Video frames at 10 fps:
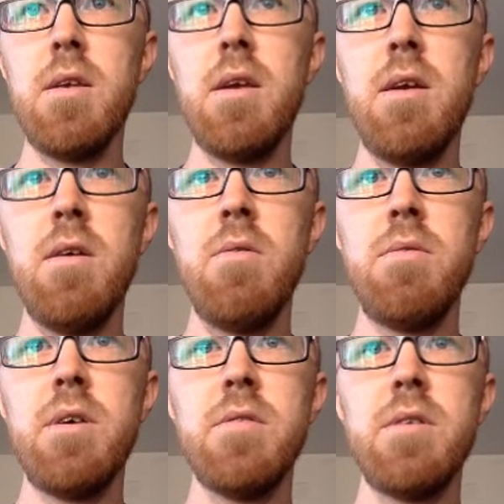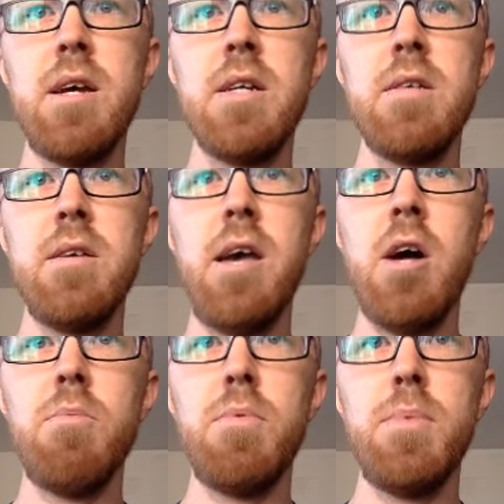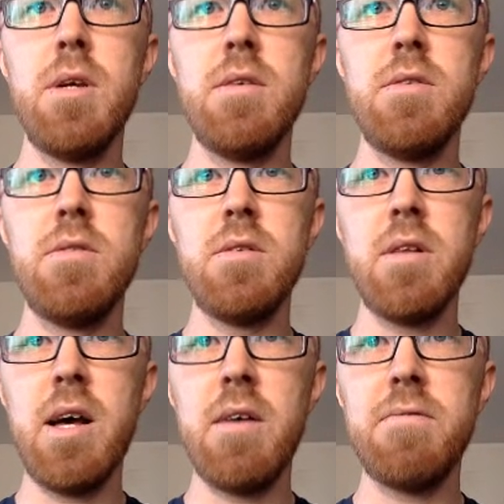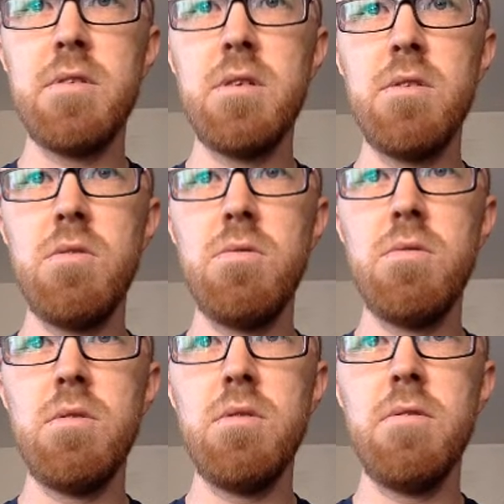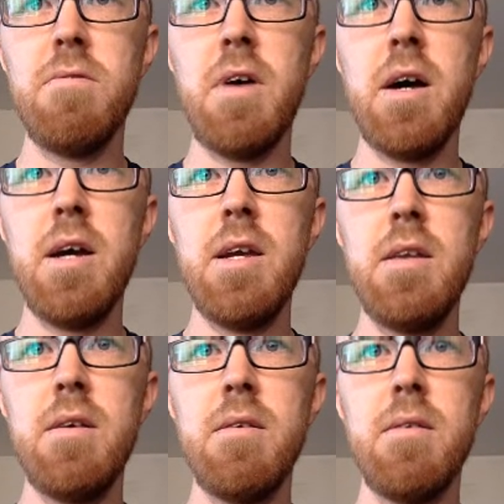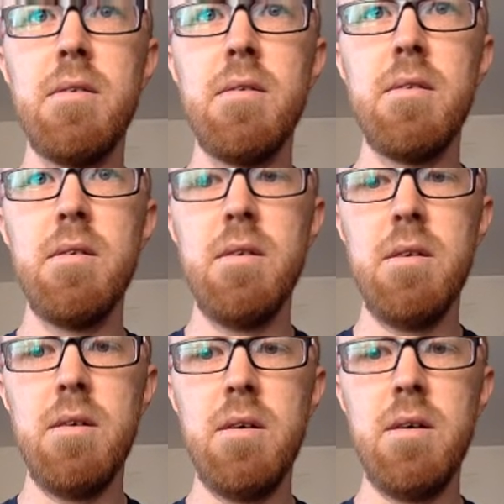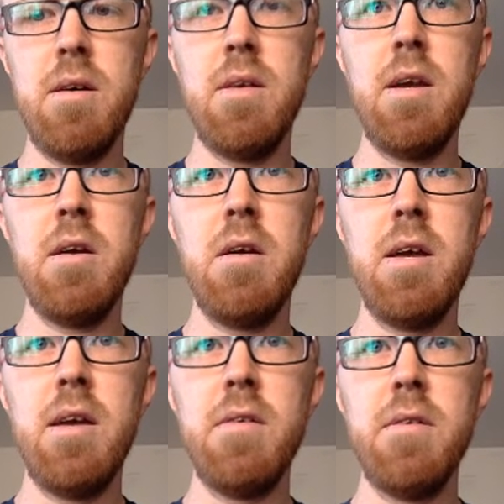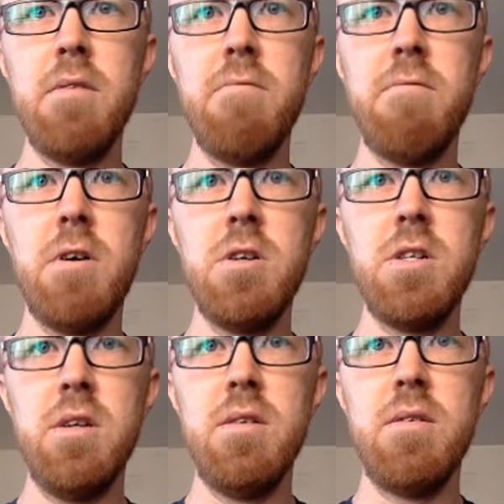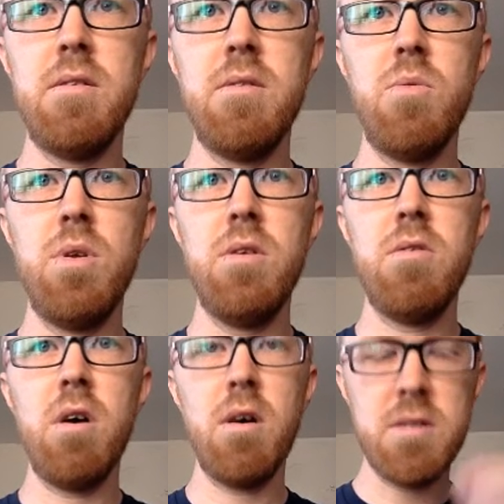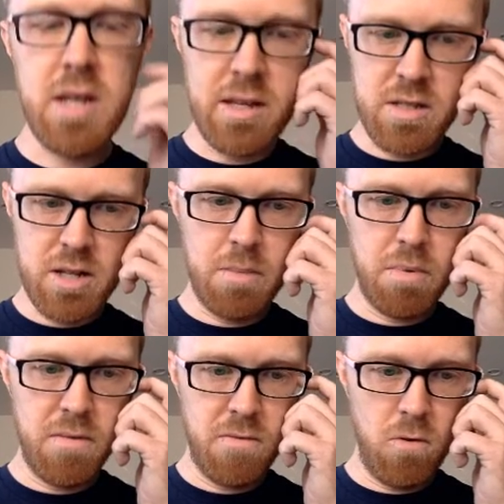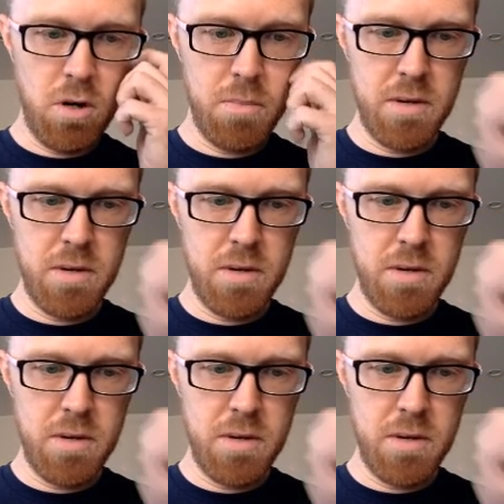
here doesn't actually help because you still have to define an error handling function when you call task.perform.